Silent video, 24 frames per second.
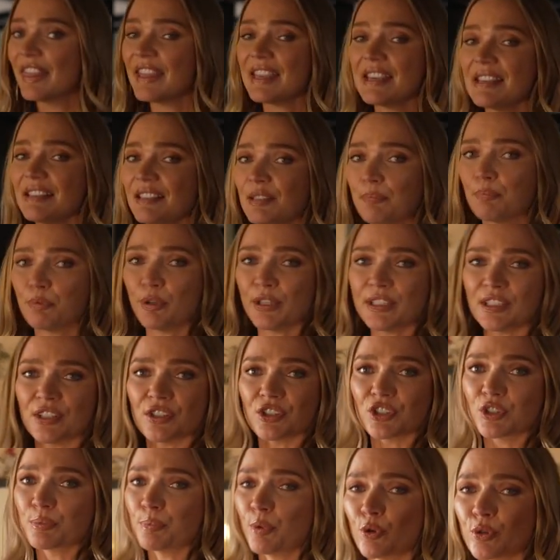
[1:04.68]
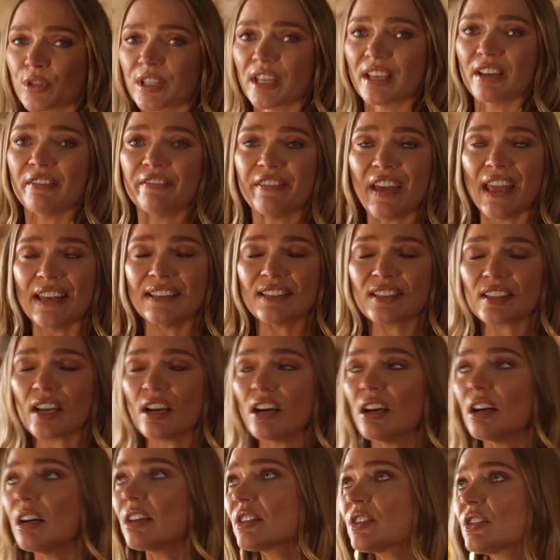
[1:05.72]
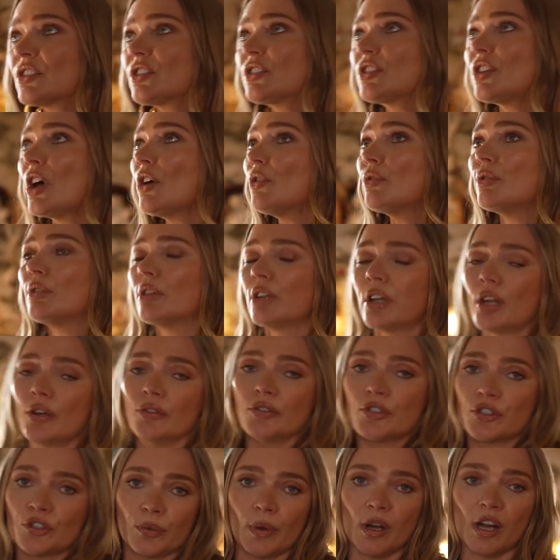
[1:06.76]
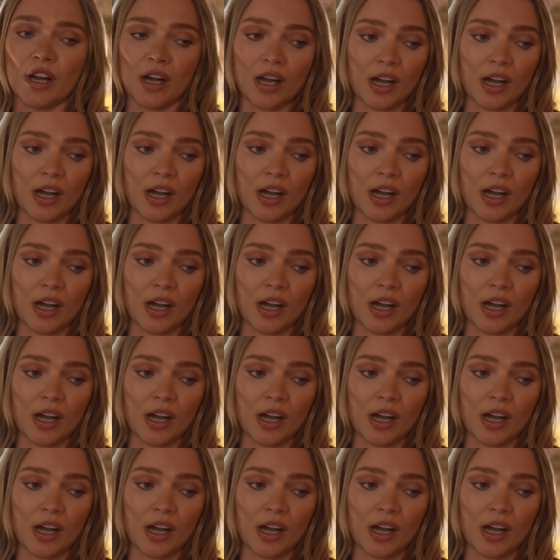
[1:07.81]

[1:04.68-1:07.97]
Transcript: These British sporting events are so close to our